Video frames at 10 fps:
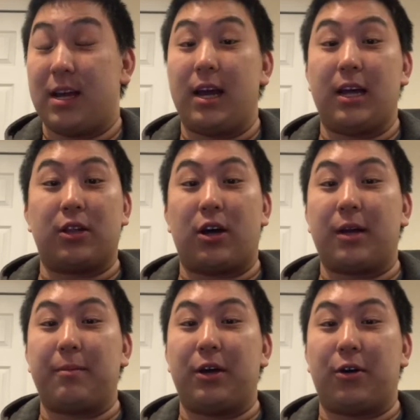And long
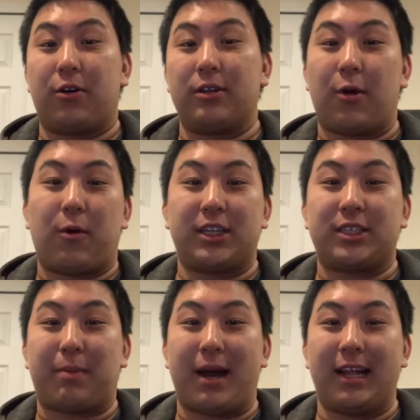and behold, I watched
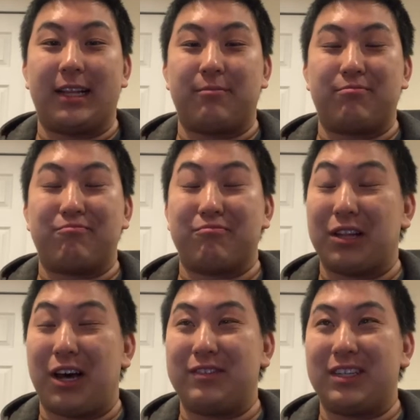the pilot,
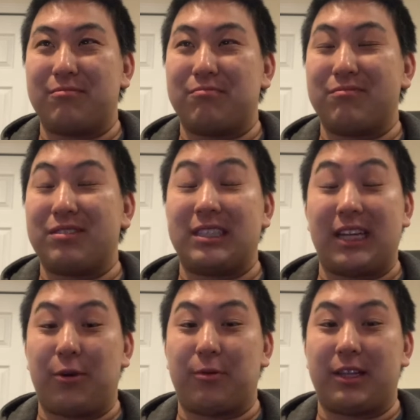loved it,
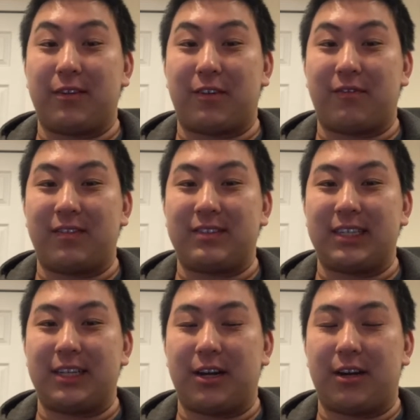stayed with it for
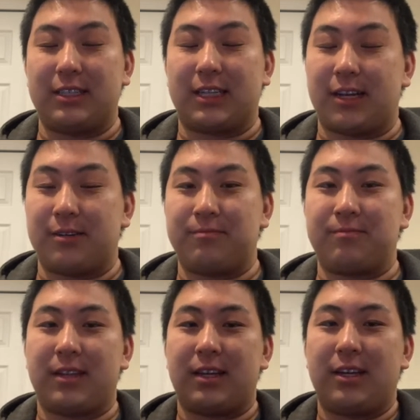15 years, and
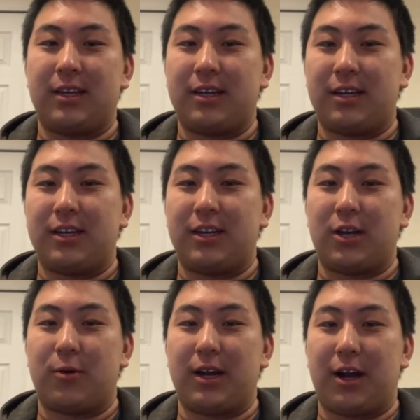
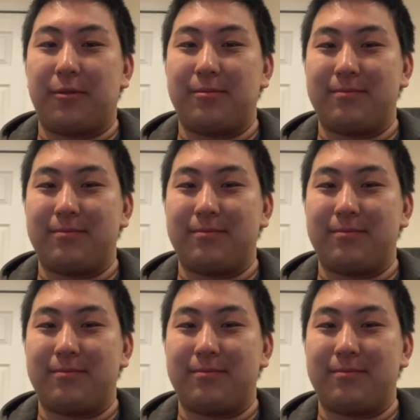here we are.